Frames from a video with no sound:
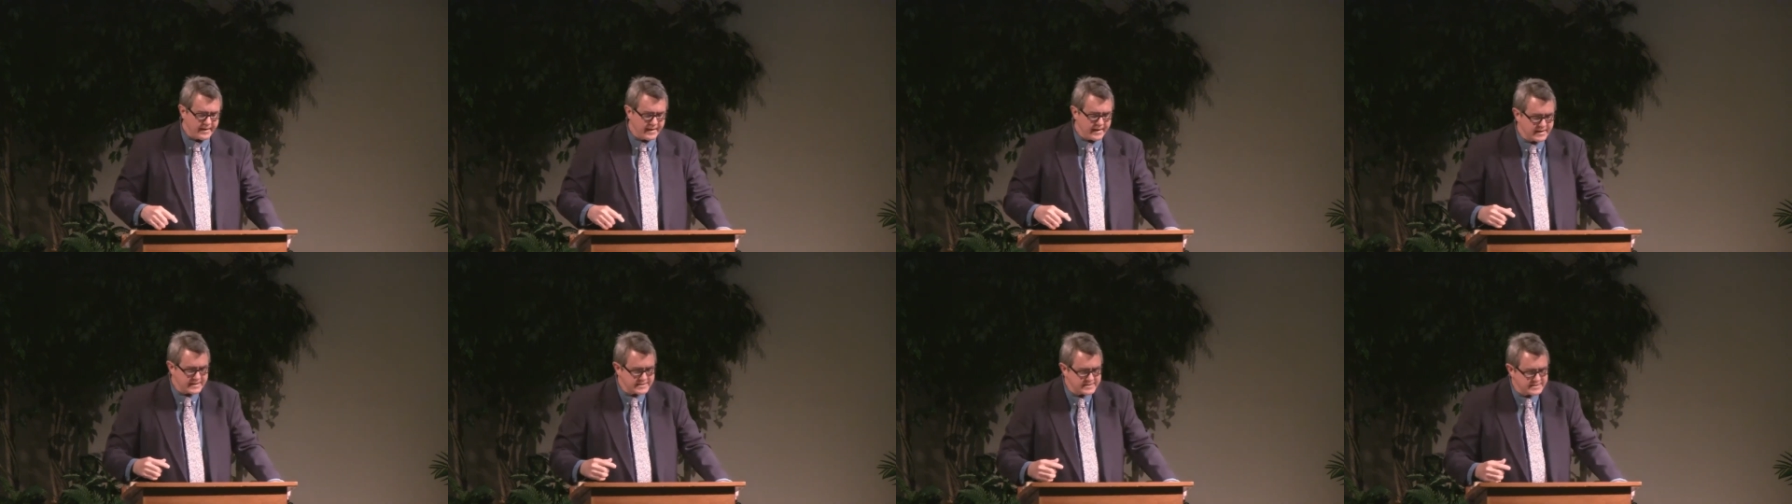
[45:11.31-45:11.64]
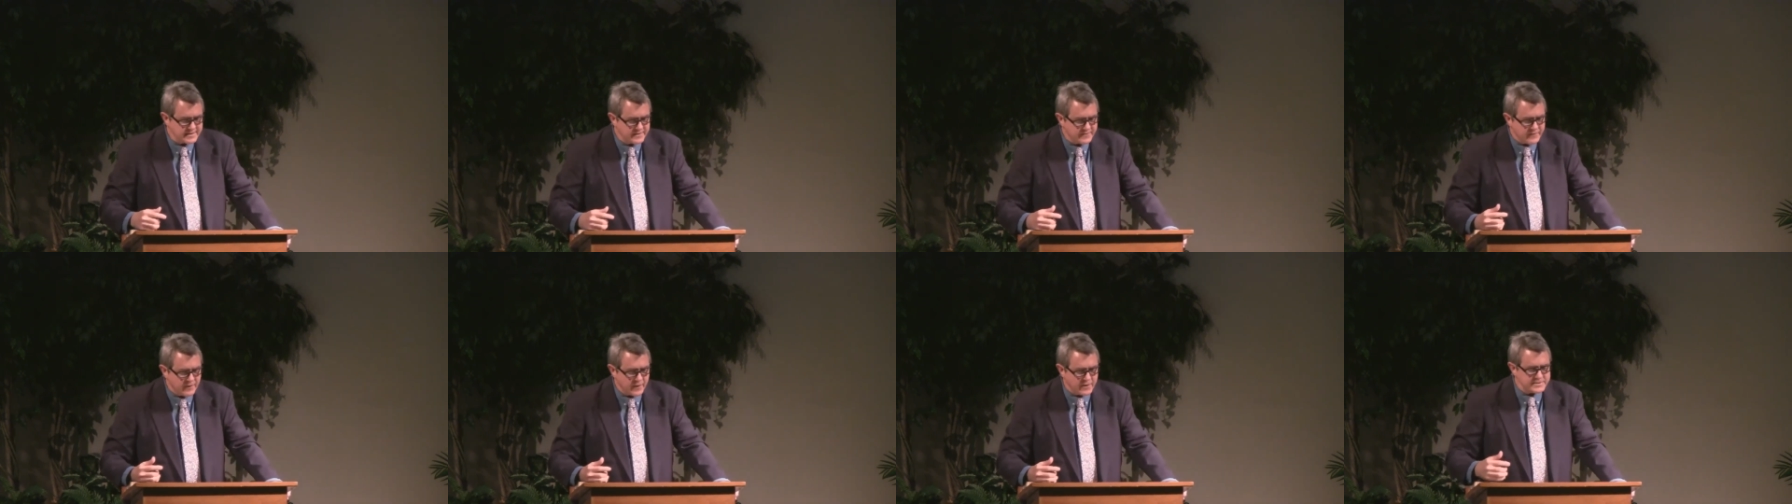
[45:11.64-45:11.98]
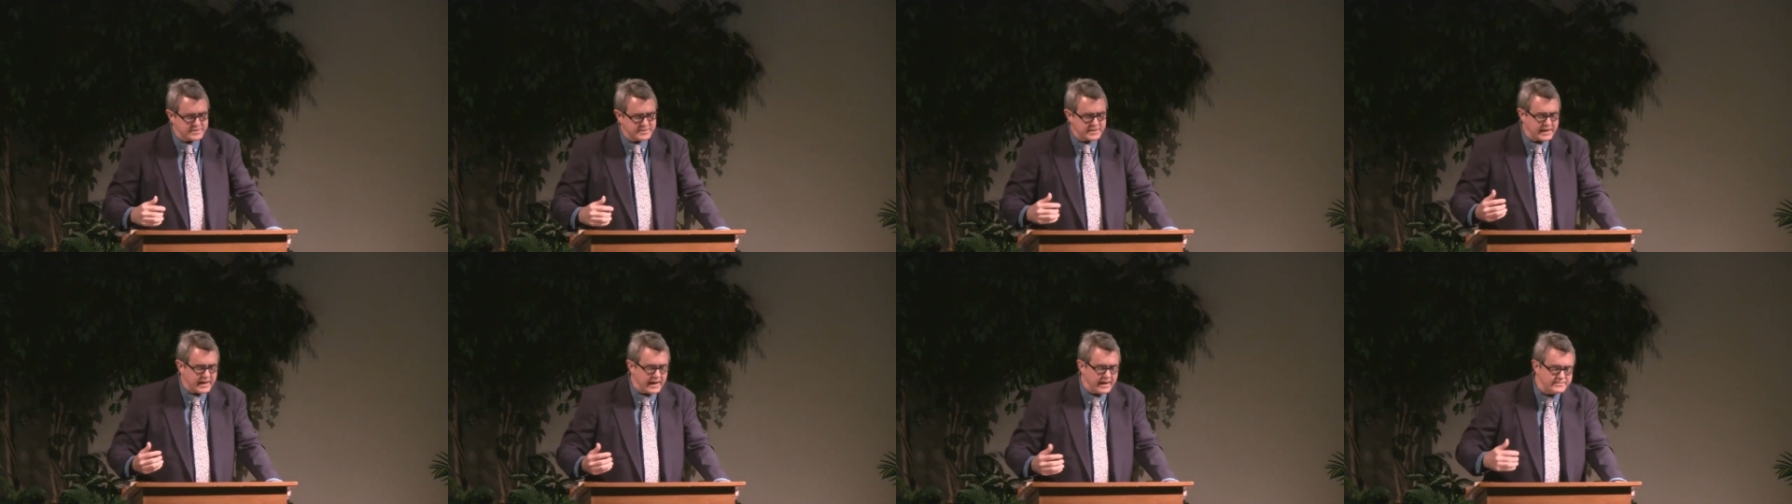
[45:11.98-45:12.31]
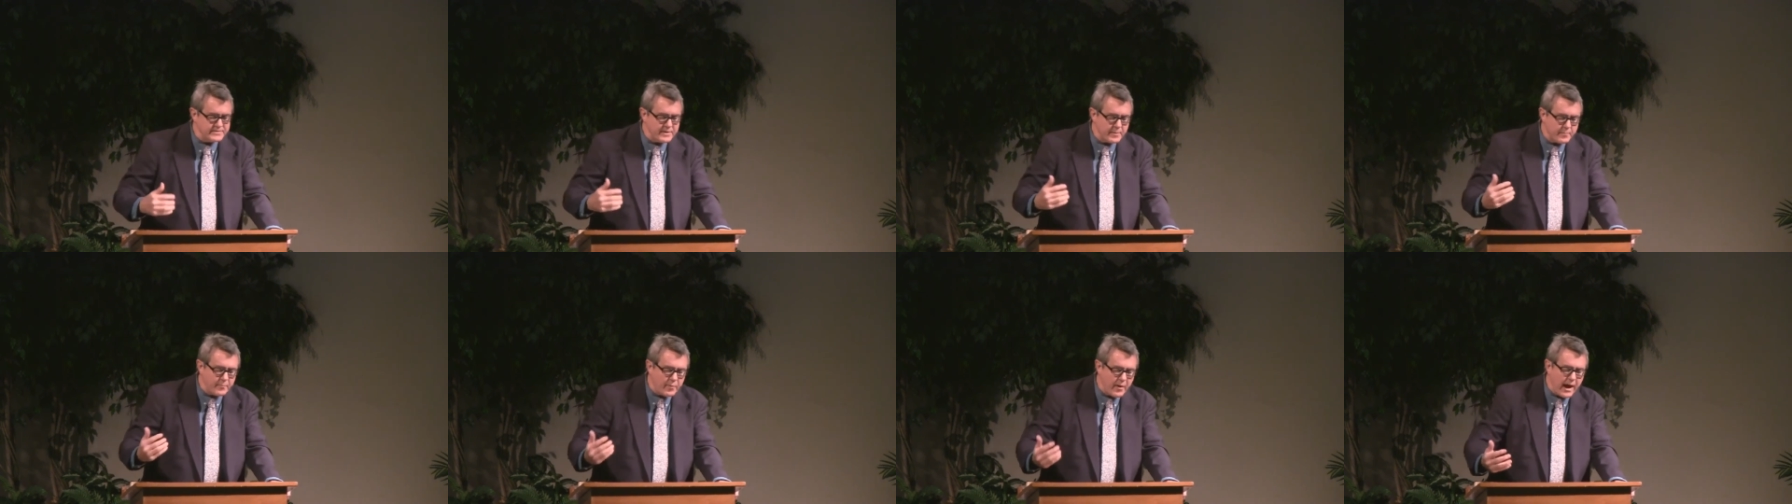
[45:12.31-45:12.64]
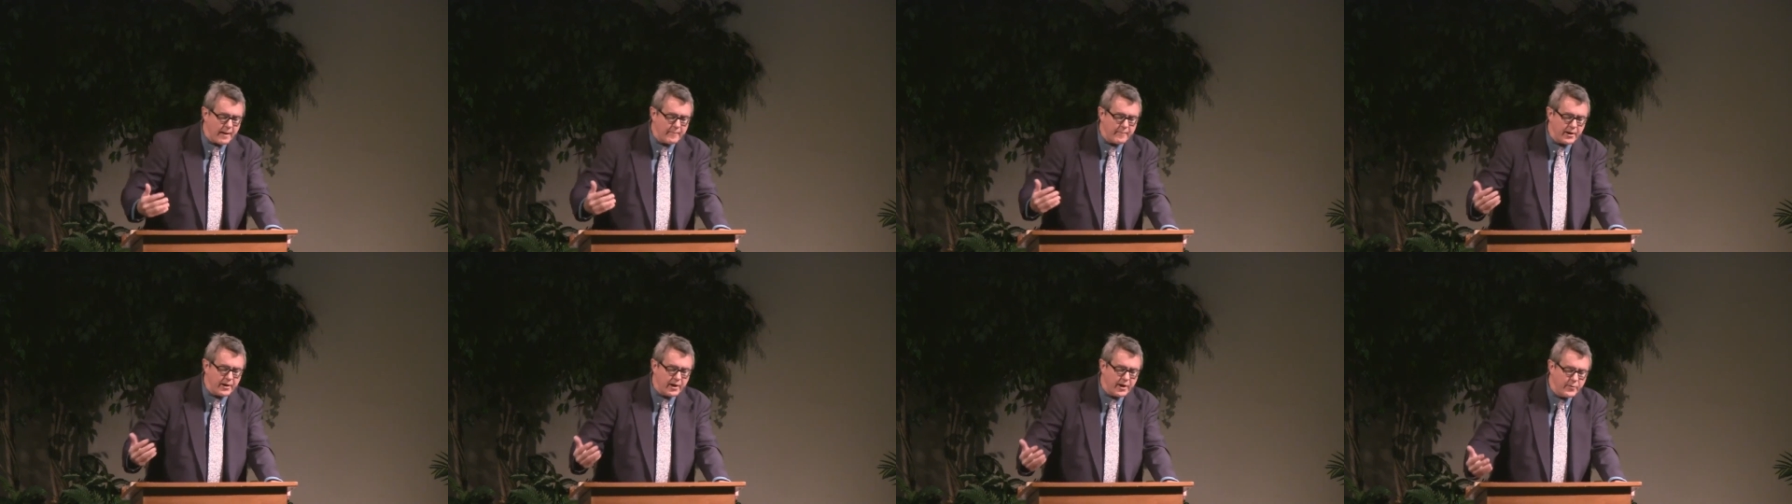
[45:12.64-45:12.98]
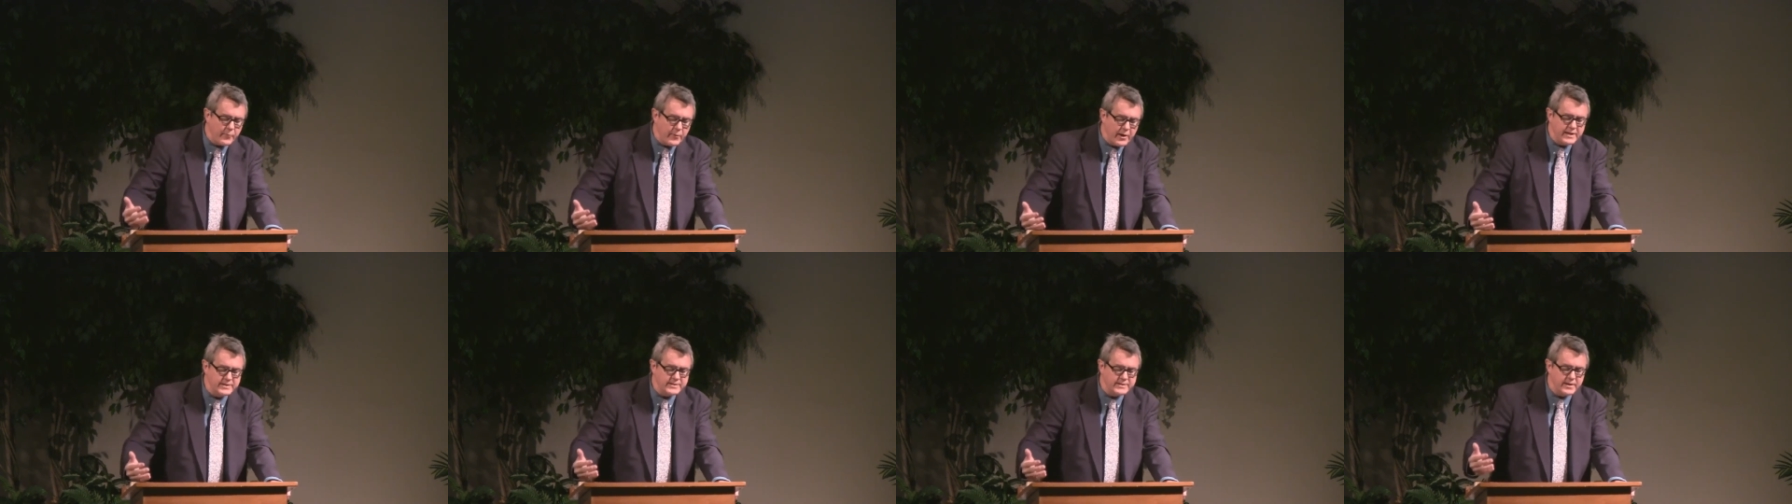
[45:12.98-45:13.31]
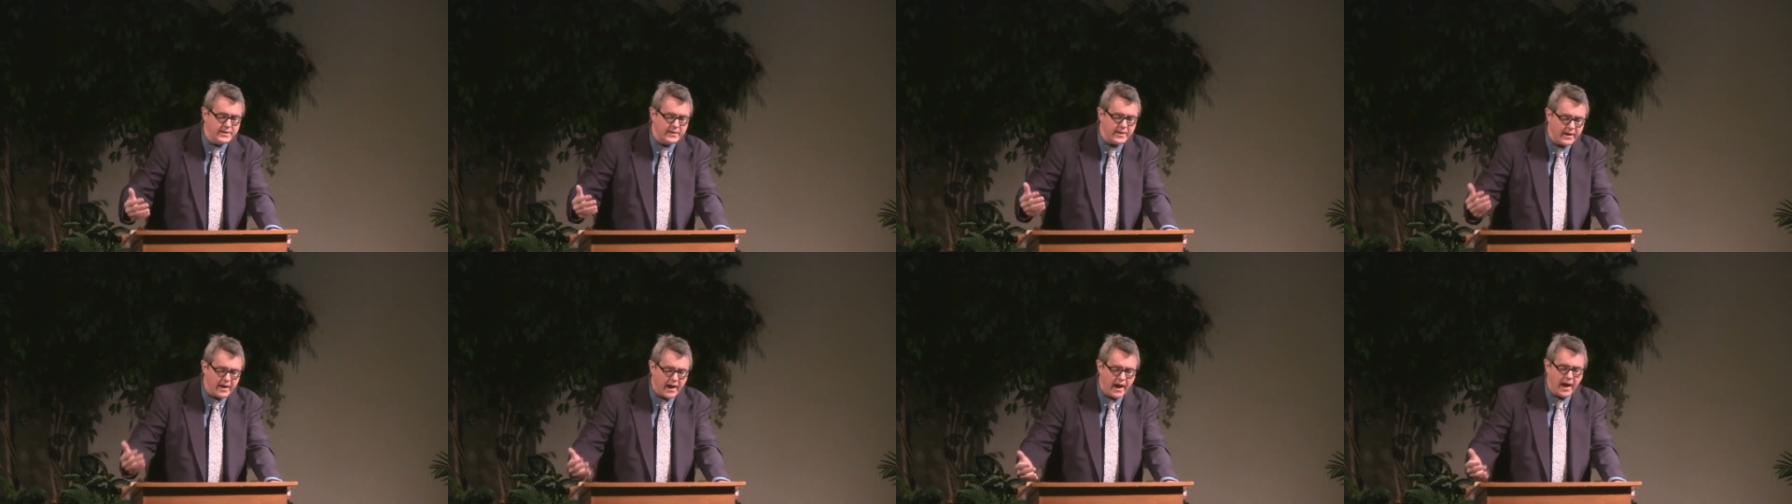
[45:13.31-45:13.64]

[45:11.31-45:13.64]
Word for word: is the verse that gives the primary reason that